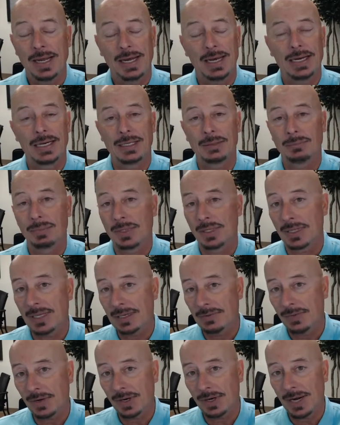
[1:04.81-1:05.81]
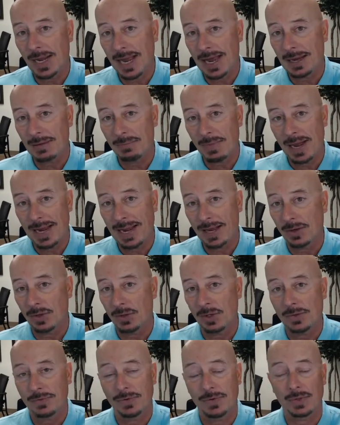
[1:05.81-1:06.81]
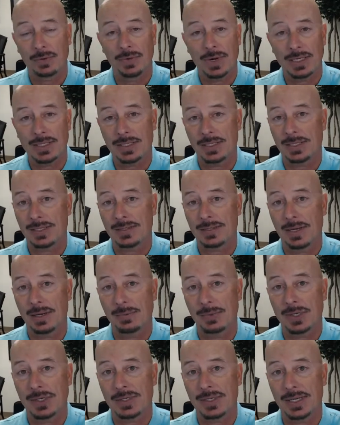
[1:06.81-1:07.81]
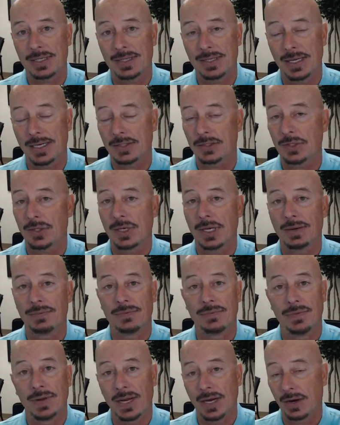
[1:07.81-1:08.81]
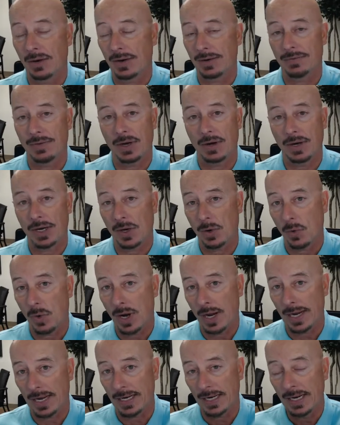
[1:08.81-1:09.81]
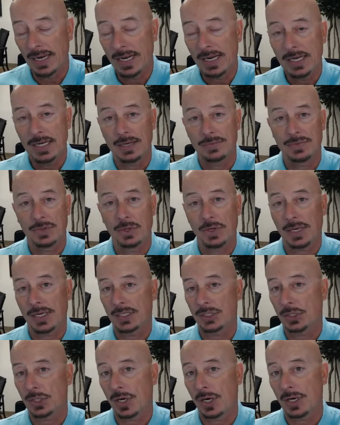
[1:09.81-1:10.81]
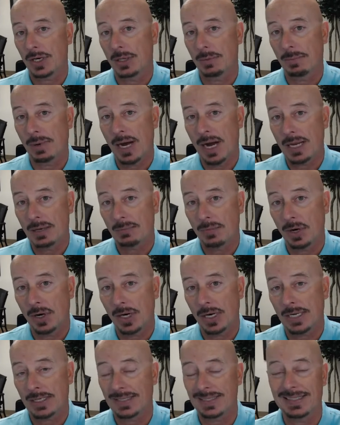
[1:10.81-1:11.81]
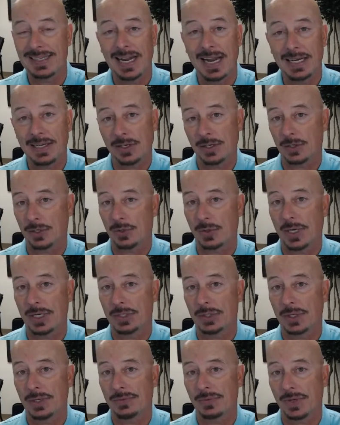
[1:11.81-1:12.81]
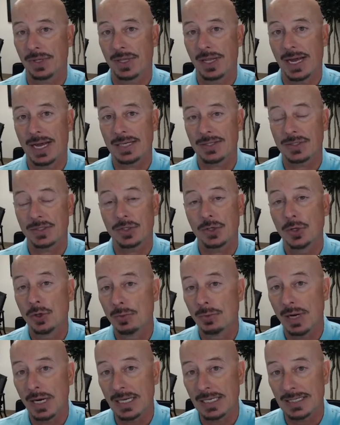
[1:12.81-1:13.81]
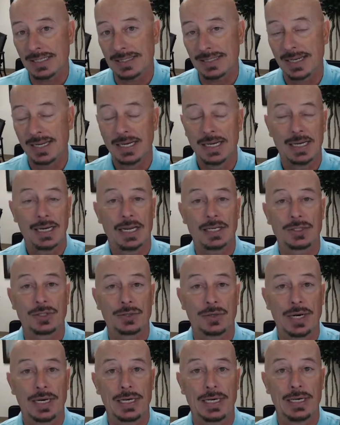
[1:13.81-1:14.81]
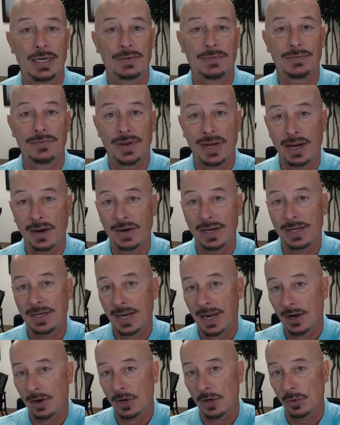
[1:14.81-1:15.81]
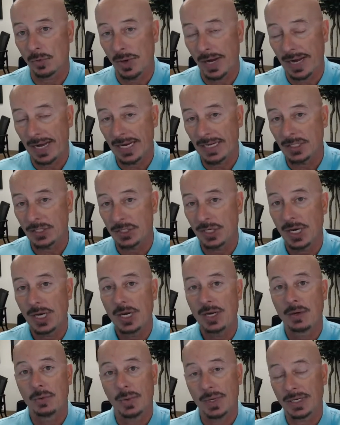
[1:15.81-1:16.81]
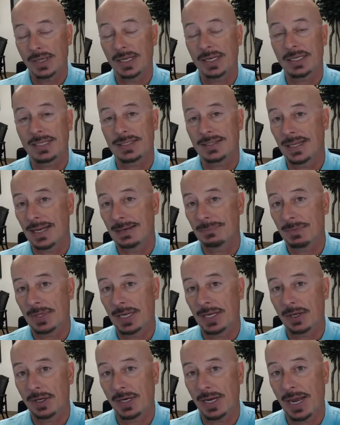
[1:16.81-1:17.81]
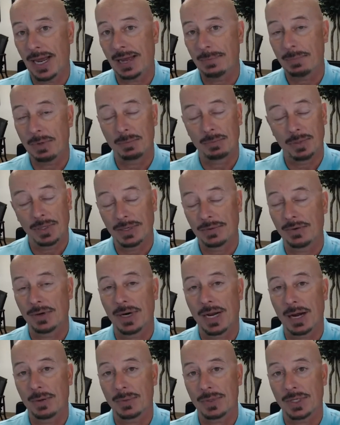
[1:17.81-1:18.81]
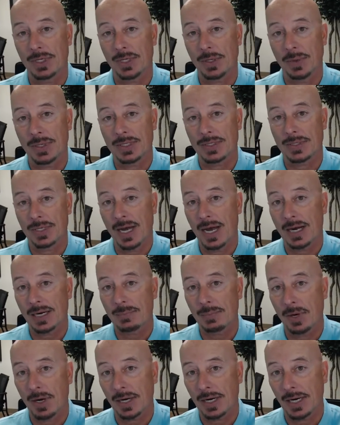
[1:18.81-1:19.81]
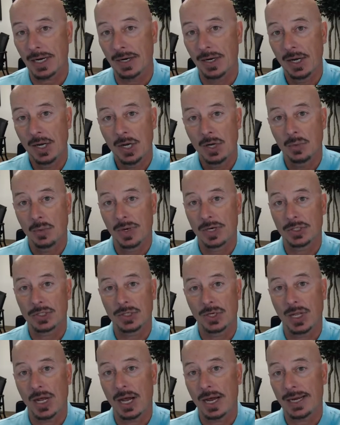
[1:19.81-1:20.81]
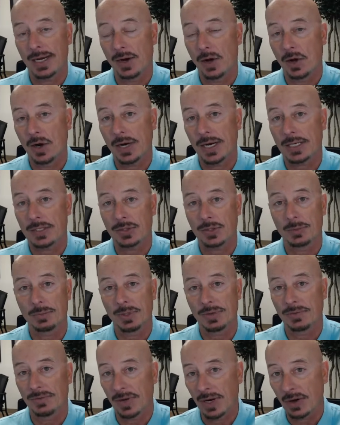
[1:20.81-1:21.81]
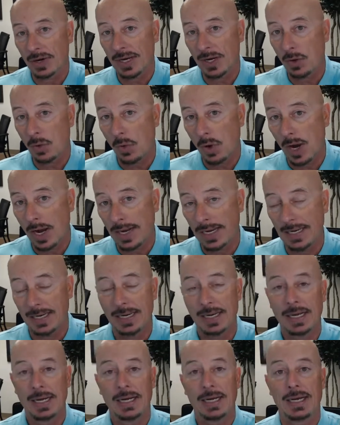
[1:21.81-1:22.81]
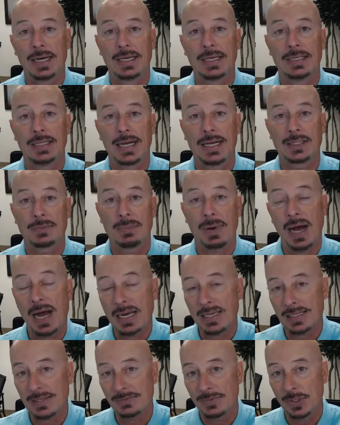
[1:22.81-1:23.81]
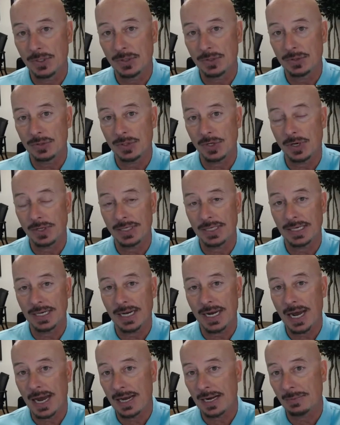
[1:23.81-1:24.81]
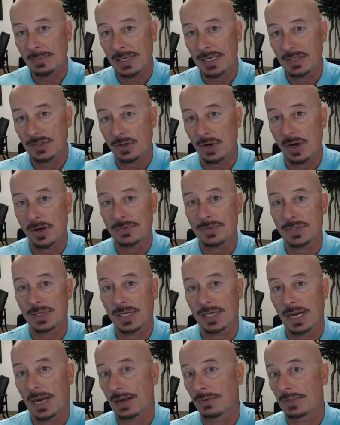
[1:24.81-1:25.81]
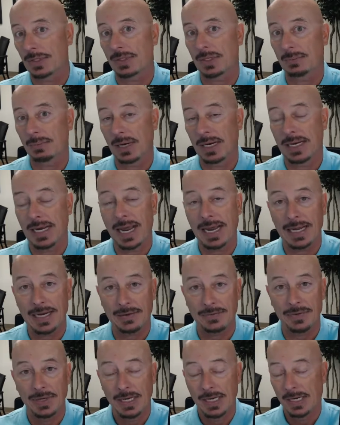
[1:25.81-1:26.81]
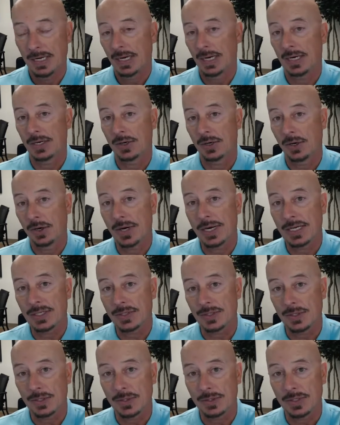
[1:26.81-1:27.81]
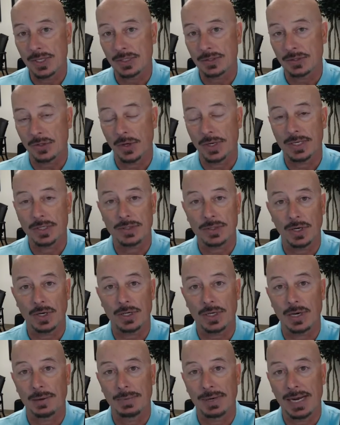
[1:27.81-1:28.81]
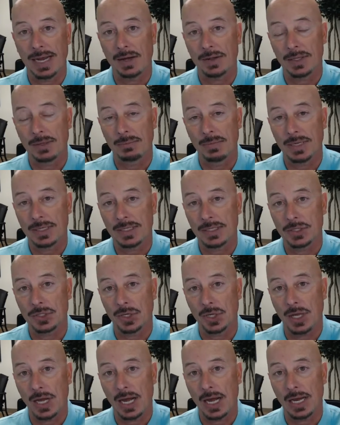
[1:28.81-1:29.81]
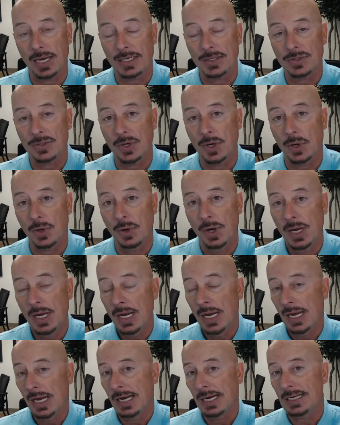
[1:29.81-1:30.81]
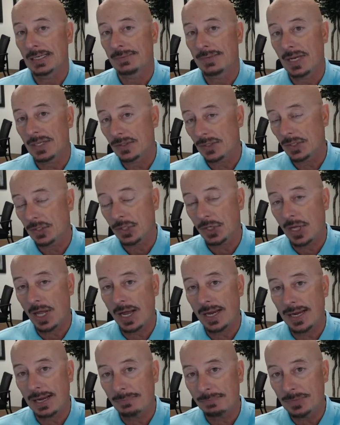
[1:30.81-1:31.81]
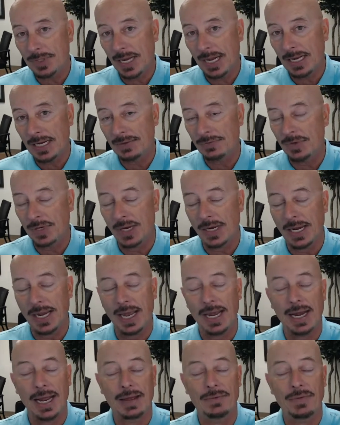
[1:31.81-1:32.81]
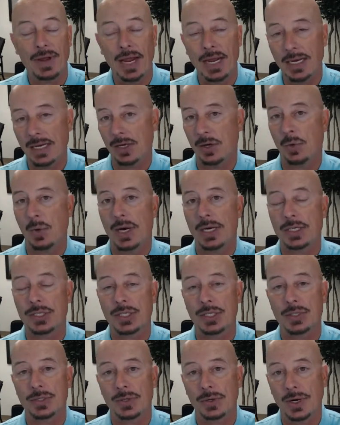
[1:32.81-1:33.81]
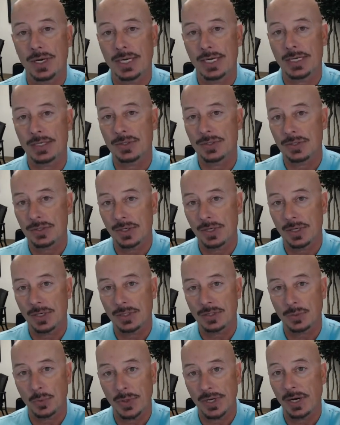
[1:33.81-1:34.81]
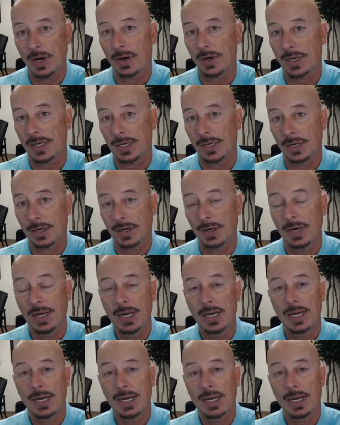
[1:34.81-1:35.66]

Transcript: Uh, believe it or not, my outlook for the rest of the summer is that things could get very, very quiet. If you look at a chart of the bond market, the 10 year treasury for the last two months has traded in a very narrow range. We think the same thing could happen, believe it or not, with the US stock market, where July and August could be very quiet uh, as positive news on the economy is offset, obviously, by negative uh, earnings news that's going to start coming out in the month of July. So uh, that's our July update. If you again have any questions or any concerns, we are here.